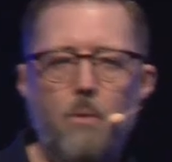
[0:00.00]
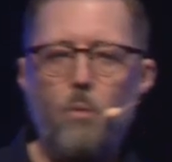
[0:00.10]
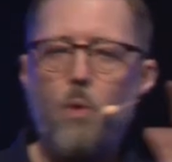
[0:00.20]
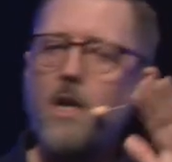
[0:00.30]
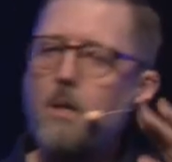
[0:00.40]

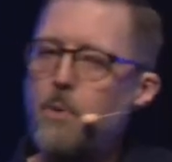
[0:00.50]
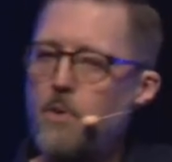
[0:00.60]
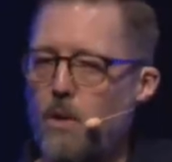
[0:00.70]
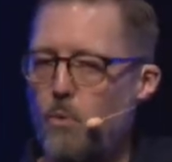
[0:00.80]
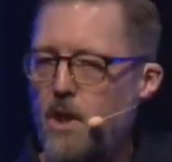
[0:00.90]
When I
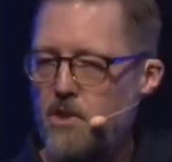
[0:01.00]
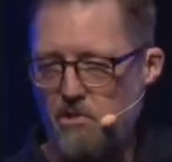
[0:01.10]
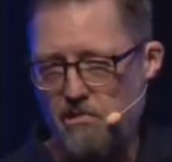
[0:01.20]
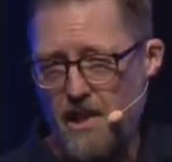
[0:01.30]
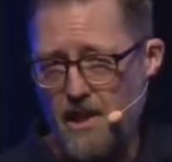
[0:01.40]
put that white
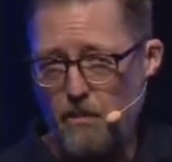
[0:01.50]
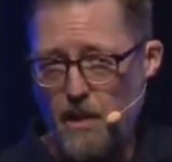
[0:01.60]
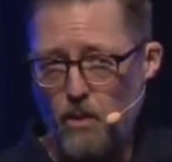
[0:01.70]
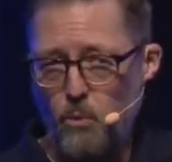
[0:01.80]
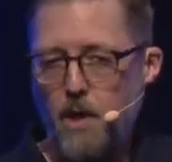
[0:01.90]
screen in the
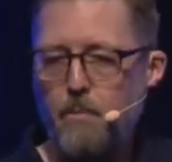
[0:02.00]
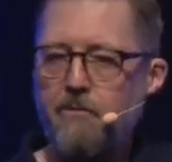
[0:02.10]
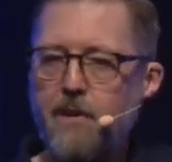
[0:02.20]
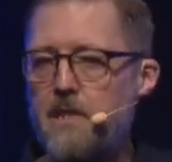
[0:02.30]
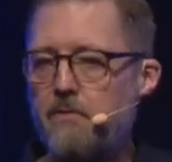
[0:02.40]
middle, what I'm
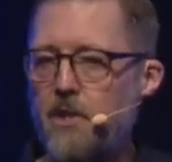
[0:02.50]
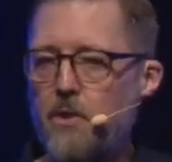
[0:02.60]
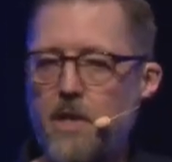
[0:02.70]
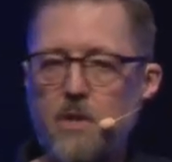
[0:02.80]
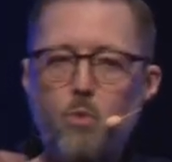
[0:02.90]
effectively
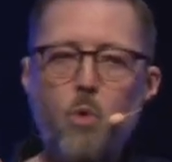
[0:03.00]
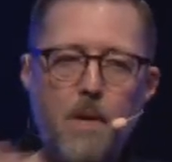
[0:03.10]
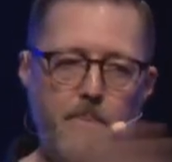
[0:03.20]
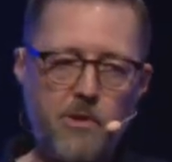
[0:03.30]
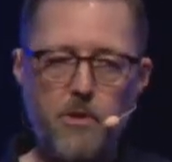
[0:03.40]
doing is
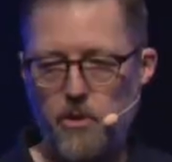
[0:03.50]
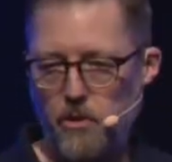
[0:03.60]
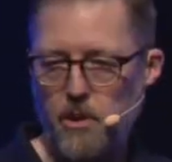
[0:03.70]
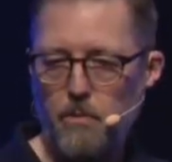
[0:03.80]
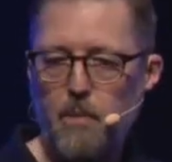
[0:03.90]
wiping your
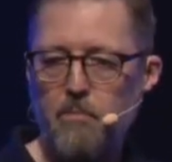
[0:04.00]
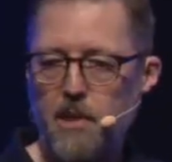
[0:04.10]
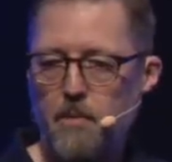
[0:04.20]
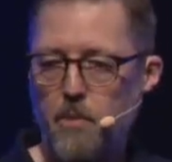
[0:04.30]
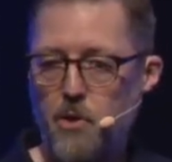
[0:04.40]
short term
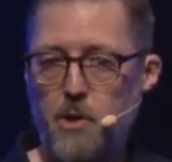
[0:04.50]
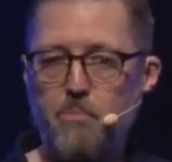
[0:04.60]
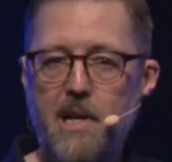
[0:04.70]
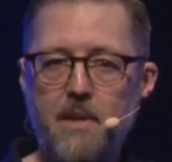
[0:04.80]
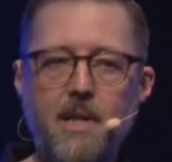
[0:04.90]
memory because your
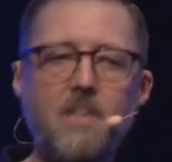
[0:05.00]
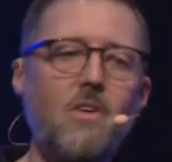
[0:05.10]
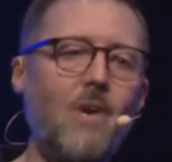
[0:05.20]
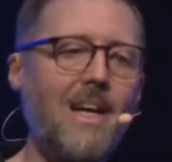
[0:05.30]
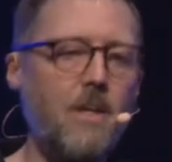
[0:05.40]
brain thinks,
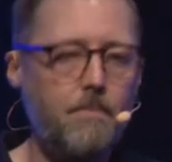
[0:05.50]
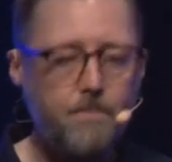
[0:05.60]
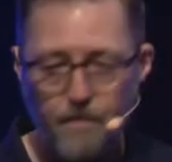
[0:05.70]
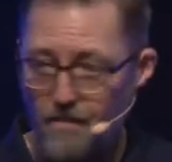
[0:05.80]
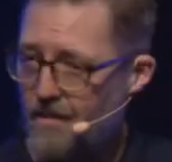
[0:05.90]
oh, hang on,
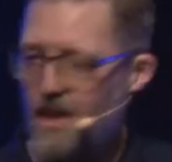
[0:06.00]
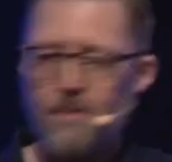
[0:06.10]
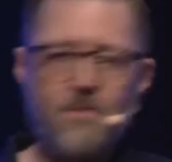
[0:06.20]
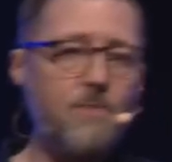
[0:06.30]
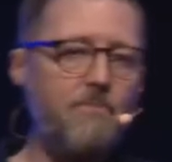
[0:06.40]

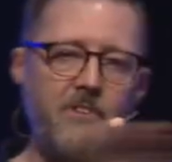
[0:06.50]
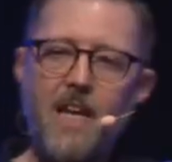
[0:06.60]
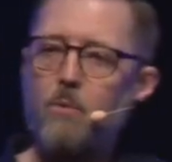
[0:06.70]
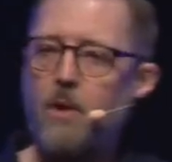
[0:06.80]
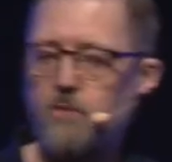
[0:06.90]

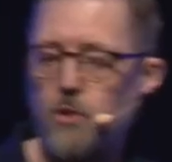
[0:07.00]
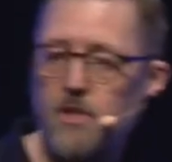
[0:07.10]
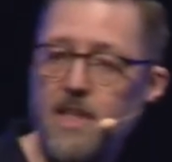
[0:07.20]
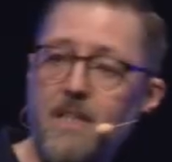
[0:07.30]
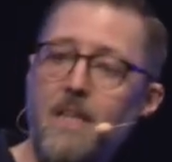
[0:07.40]
forget what I've just
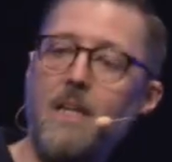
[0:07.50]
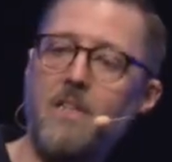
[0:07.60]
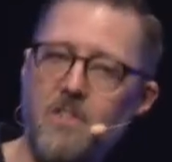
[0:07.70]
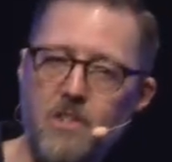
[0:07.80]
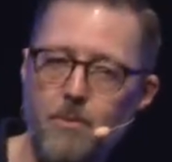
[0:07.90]
seen
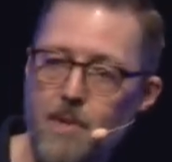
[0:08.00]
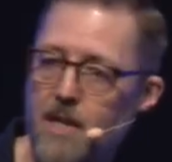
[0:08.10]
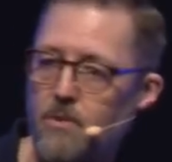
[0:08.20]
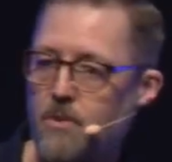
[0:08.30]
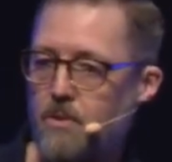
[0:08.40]
and see something
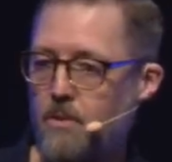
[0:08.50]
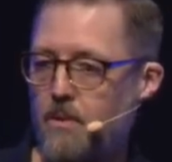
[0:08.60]
else.